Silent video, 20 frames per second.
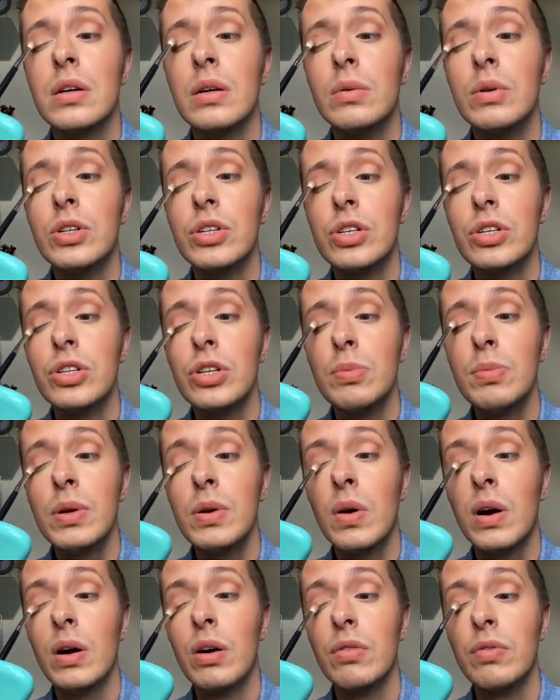which should be
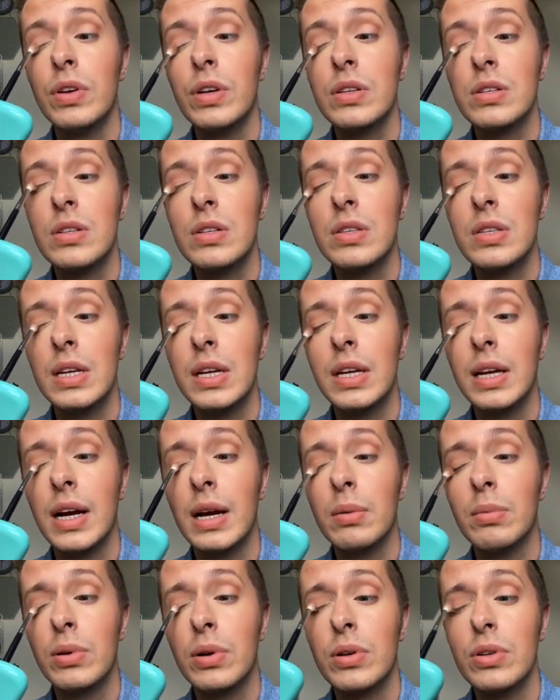quite obvious to see
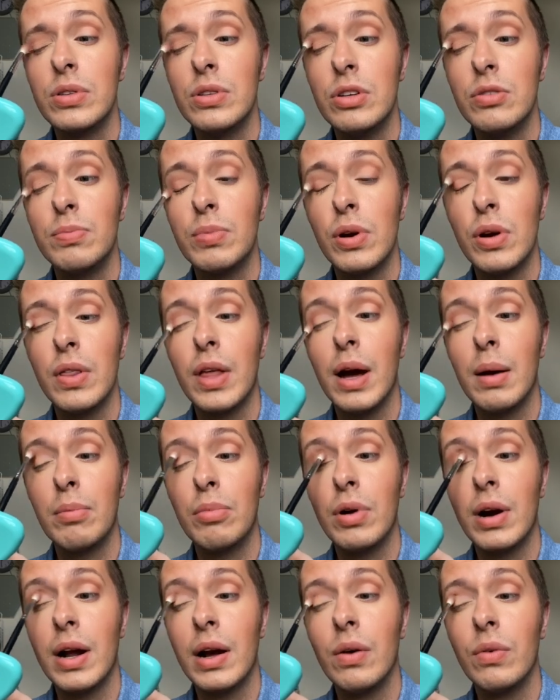now because you put that
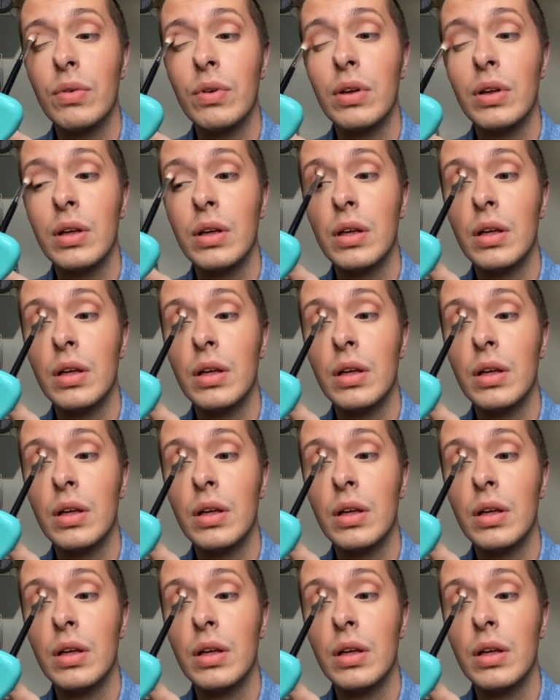brown,